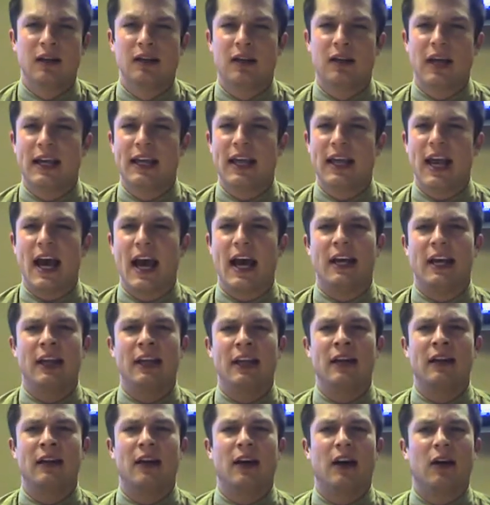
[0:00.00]
like
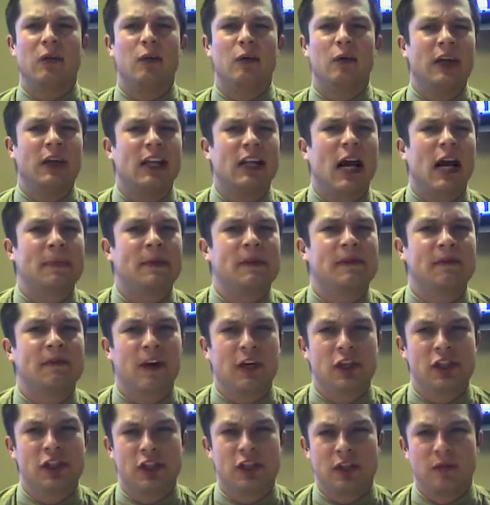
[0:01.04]
adding a relapse
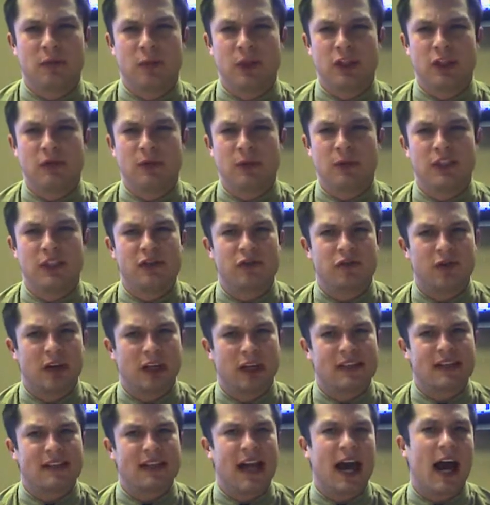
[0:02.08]
function which
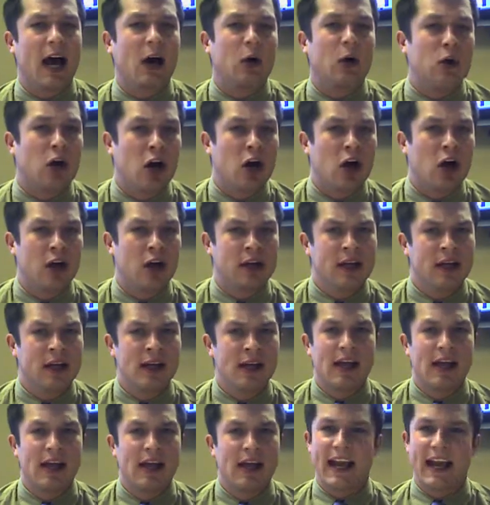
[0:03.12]
restricts how long